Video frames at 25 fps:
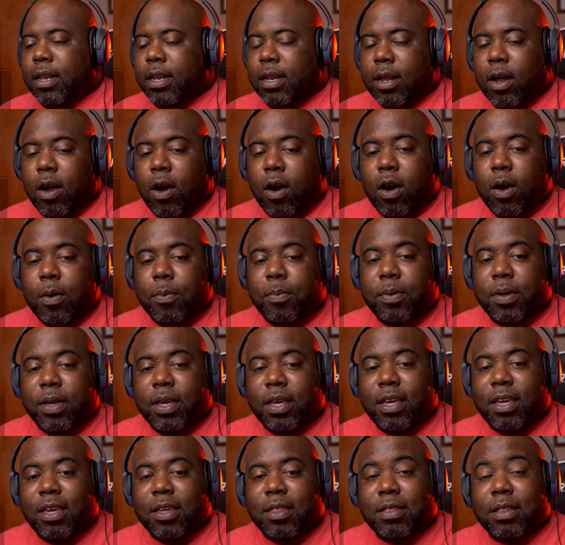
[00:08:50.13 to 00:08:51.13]

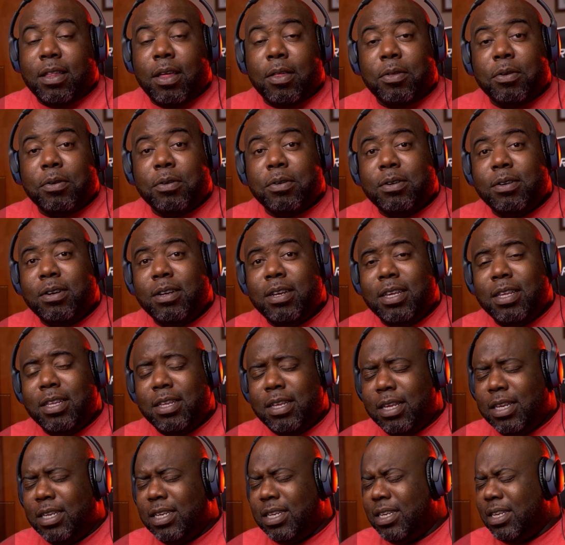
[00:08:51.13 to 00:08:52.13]
R.P. Heath Ledger.
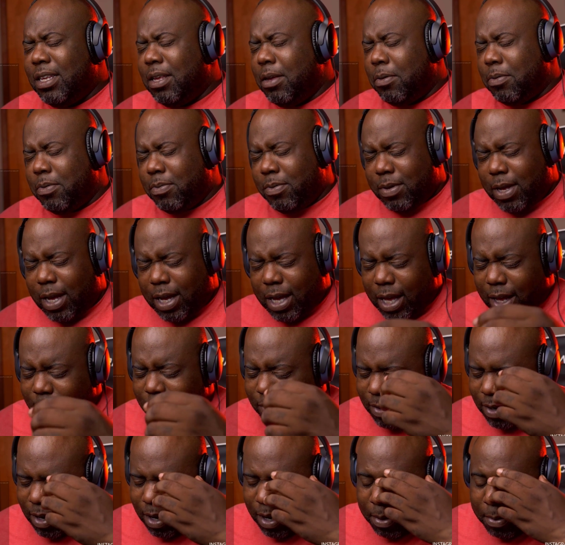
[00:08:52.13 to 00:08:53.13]
He's okay.
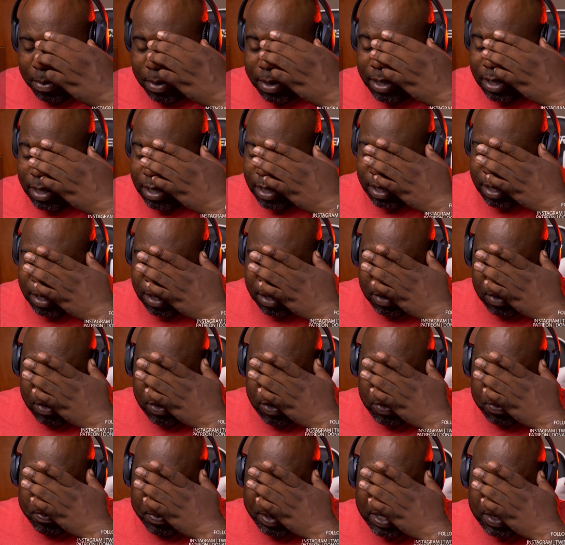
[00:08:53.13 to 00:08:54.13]
Listen, you
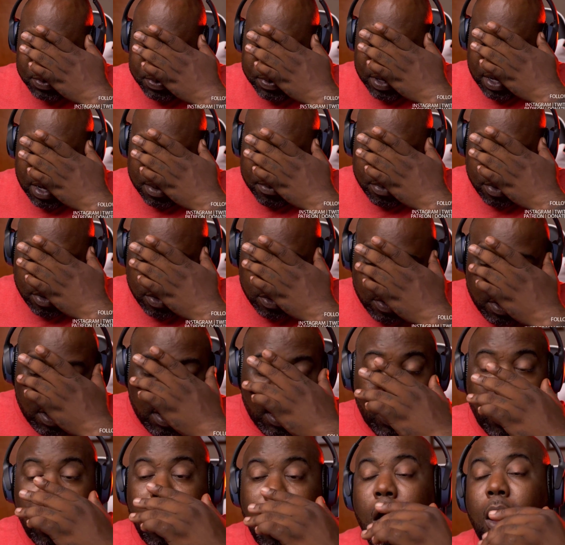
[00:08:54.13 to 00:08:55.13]
just messed me up, bro.
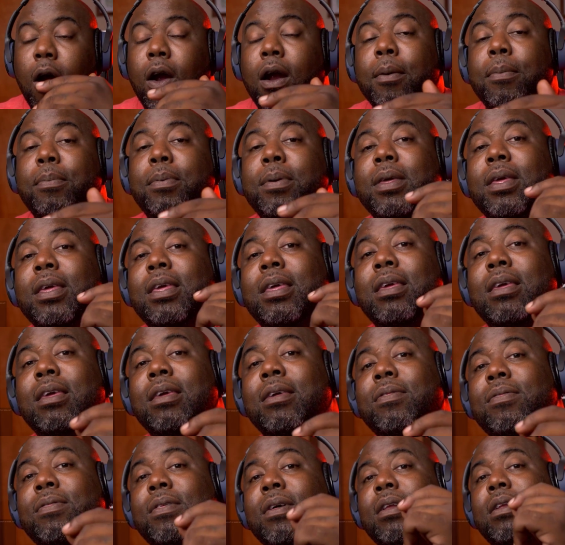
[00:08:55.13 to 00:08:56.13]
R.P.
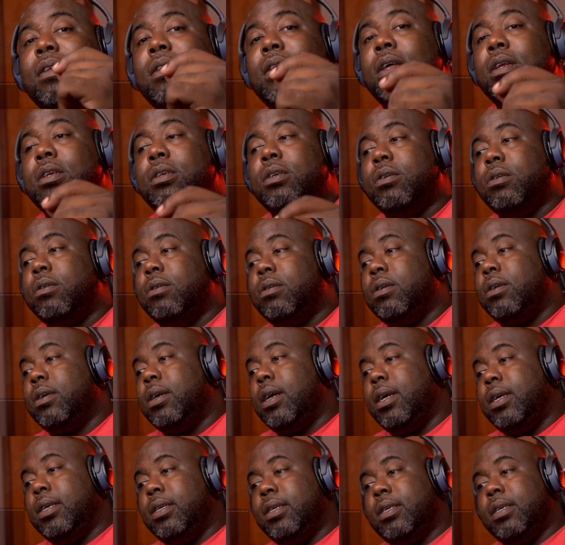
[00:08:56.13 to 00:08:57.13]
Heath Ledger,
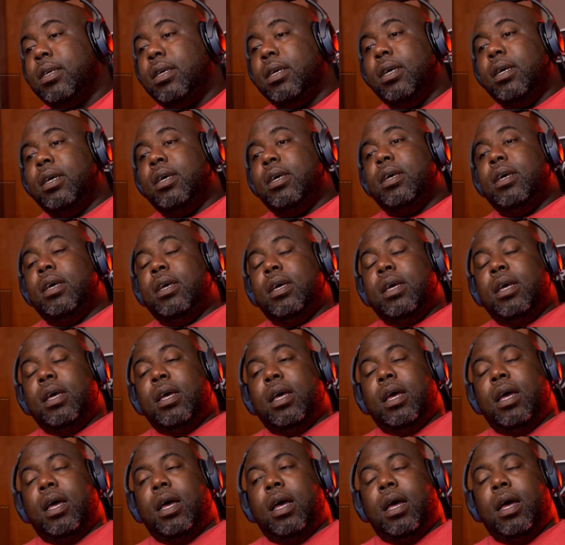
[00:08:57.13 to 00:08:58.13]
guys.
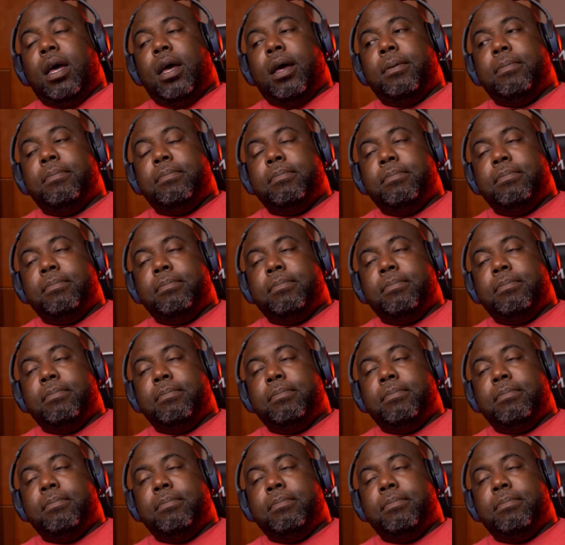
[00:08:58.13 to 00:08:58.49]
Look